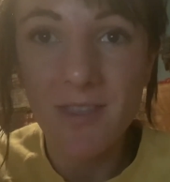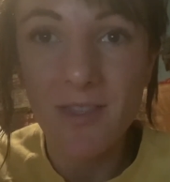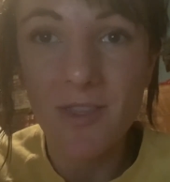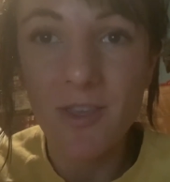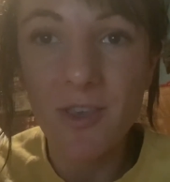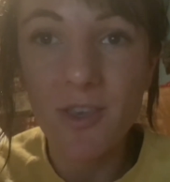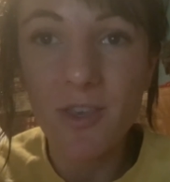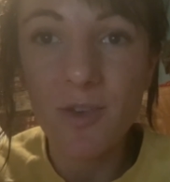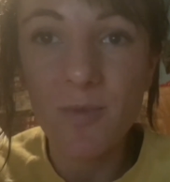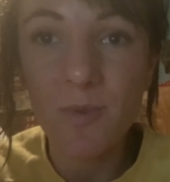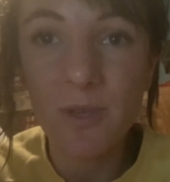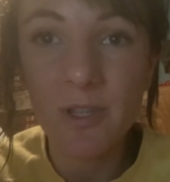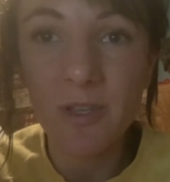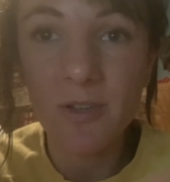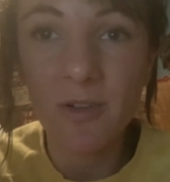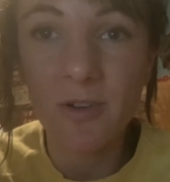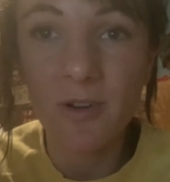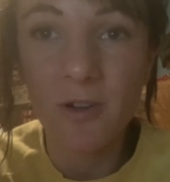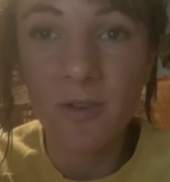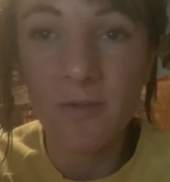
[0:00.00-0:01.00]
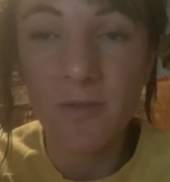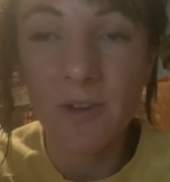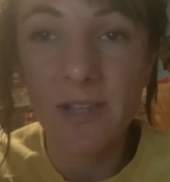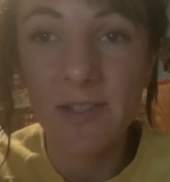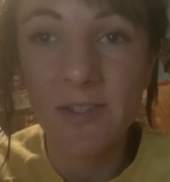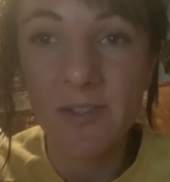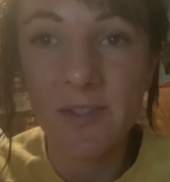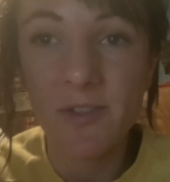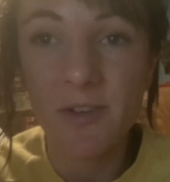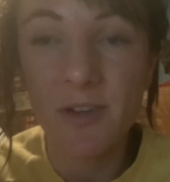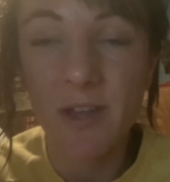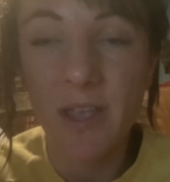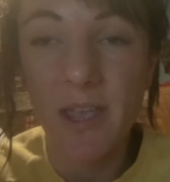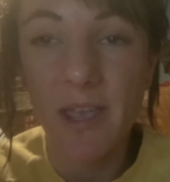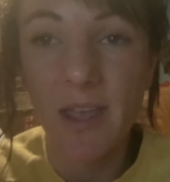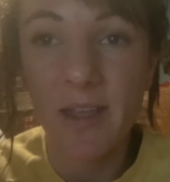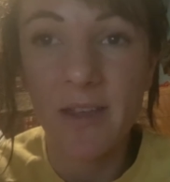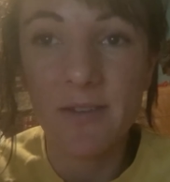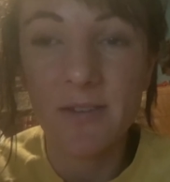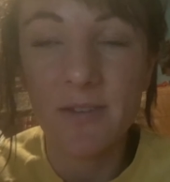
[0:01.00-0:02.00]
The human girl raises her
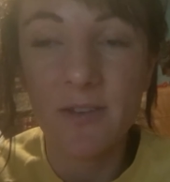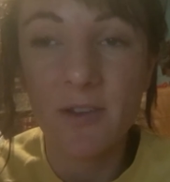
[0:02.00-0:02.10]
hand,